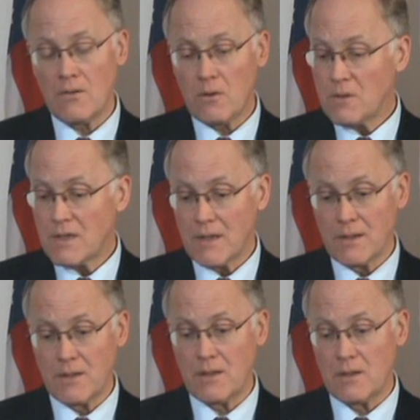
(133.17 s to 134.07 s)
I've always said
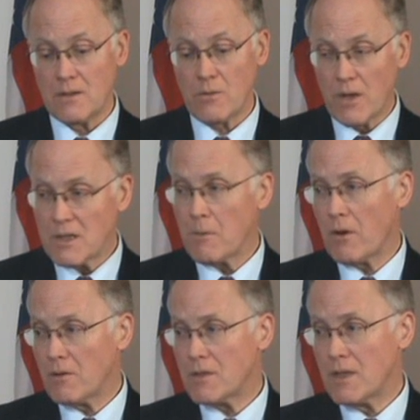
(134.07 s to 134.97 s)
that
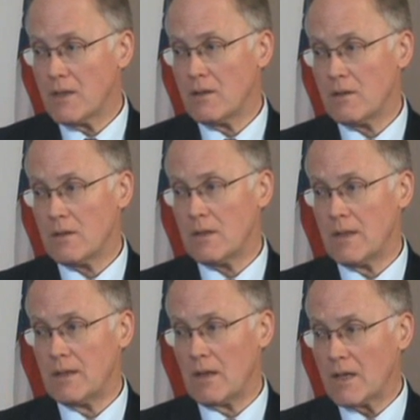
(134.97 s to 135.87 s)
transparency
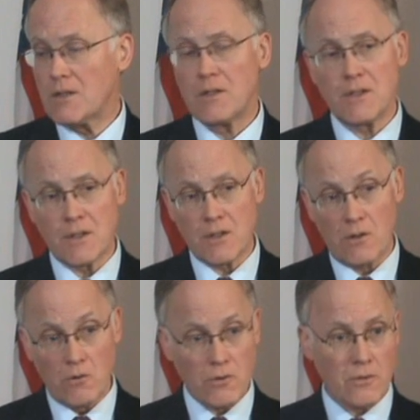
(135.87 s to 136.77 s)
in elections,
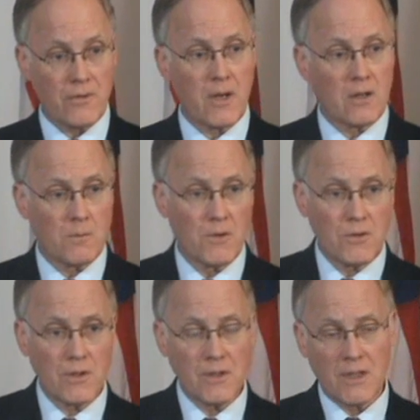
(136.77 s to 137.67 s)
disclosure of
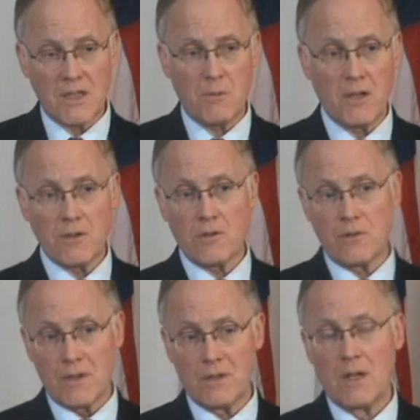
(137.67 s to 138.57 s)
contributions and
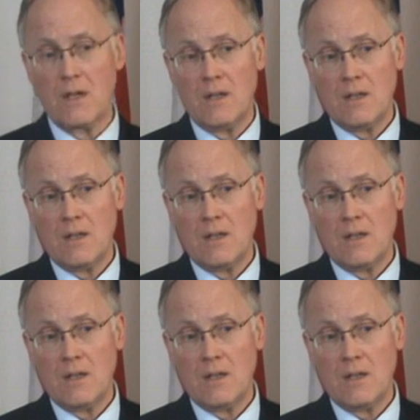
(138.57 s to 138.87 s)
expenditures is,